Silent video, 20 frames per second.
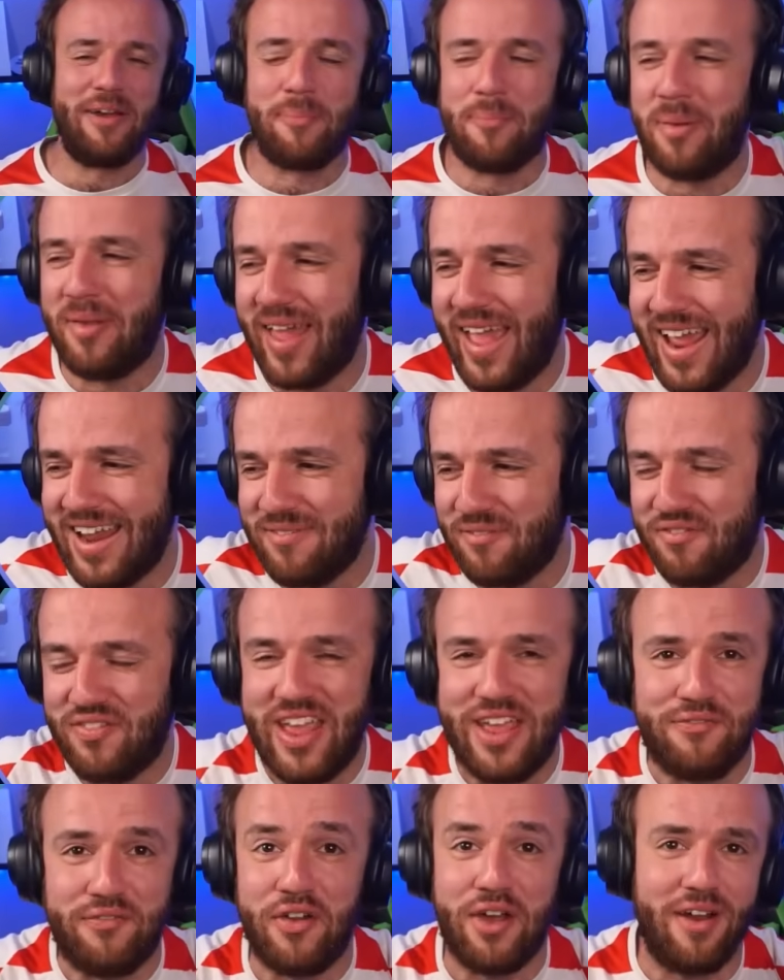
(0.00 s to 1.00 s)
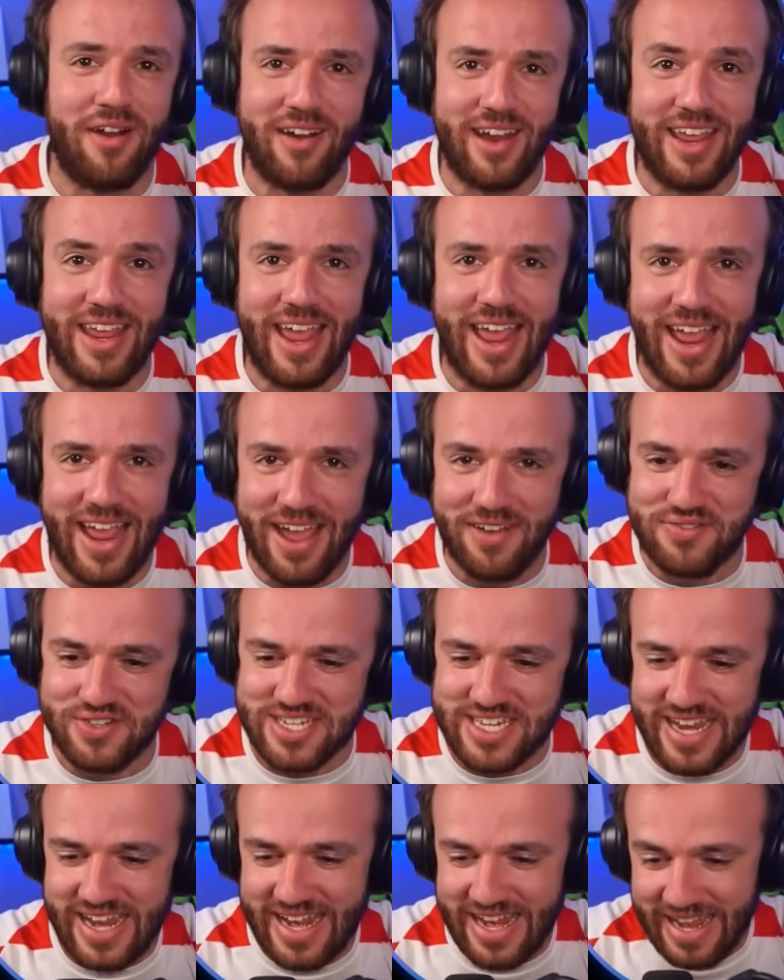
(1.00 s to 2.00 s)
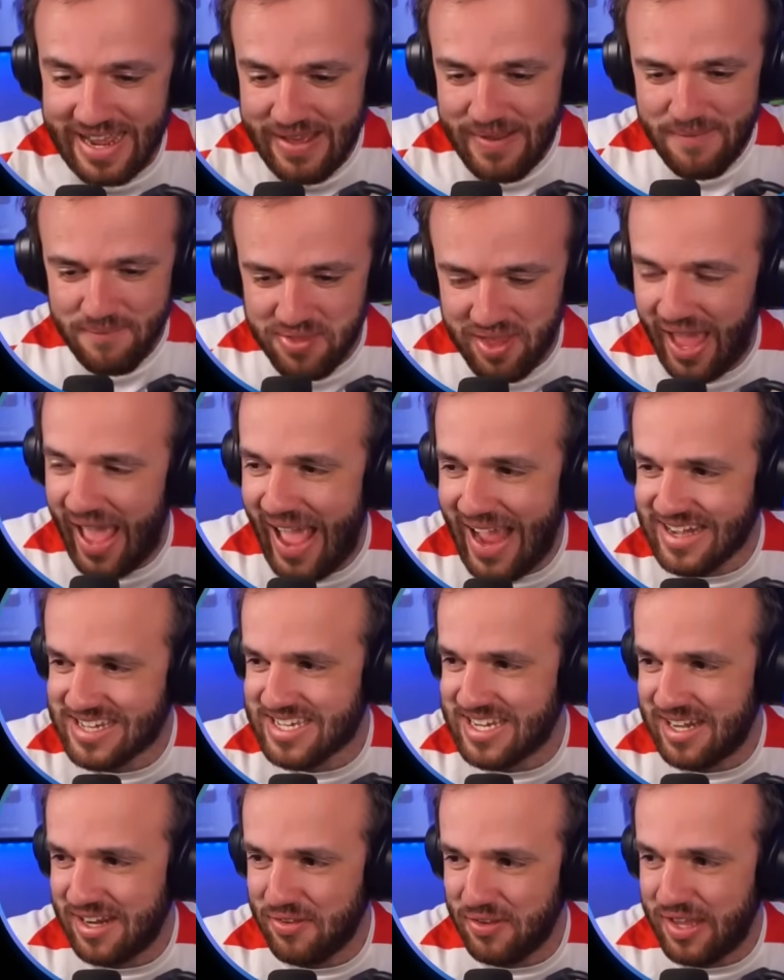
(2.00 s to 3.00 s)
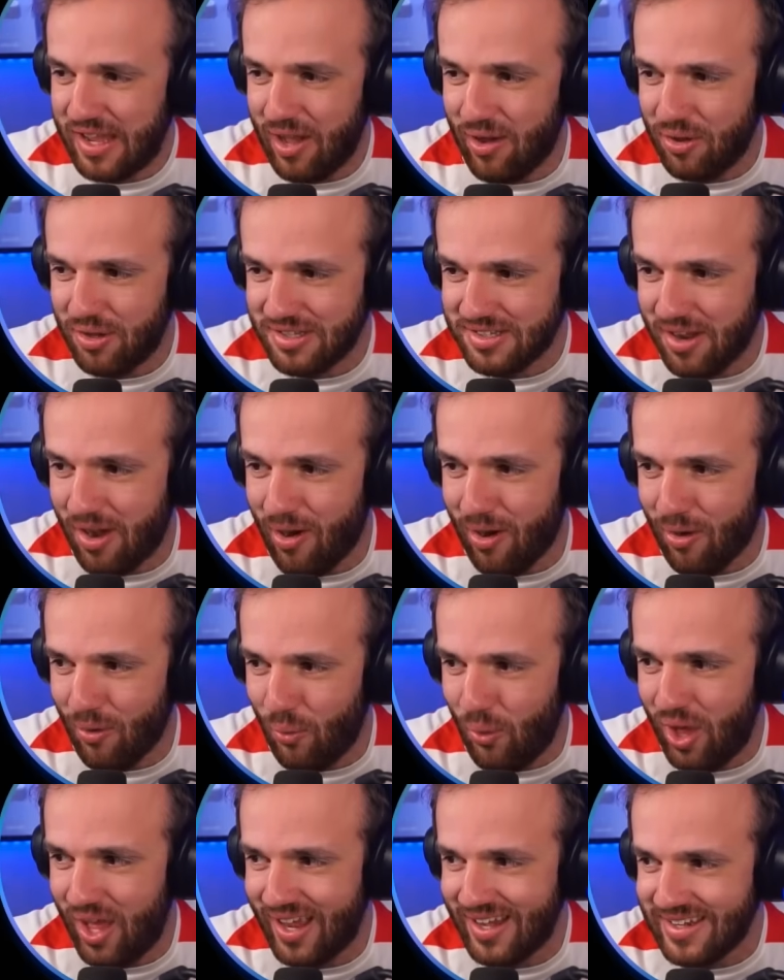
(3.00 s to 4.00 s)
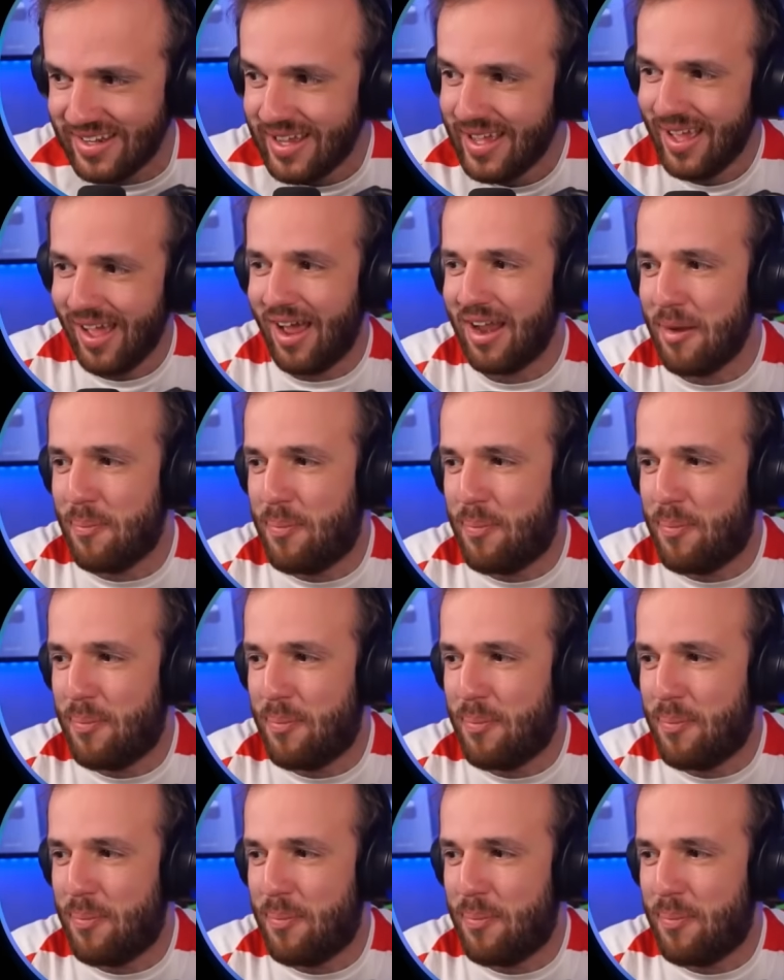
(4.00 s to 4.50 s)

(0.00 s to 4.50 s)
playing FIFA or EAFC. You accidentally hold R1 on a